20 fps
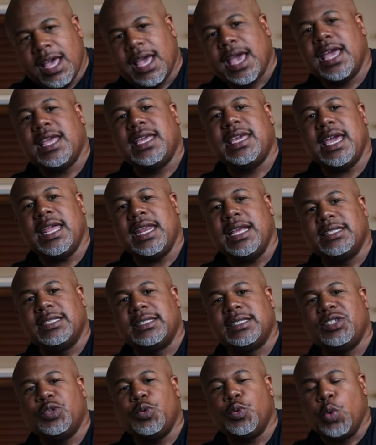and get
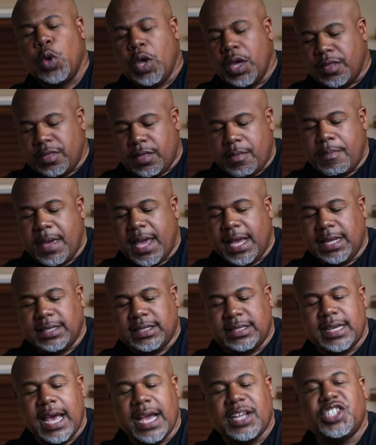into the main
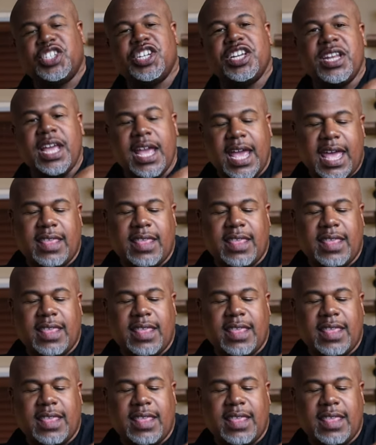section.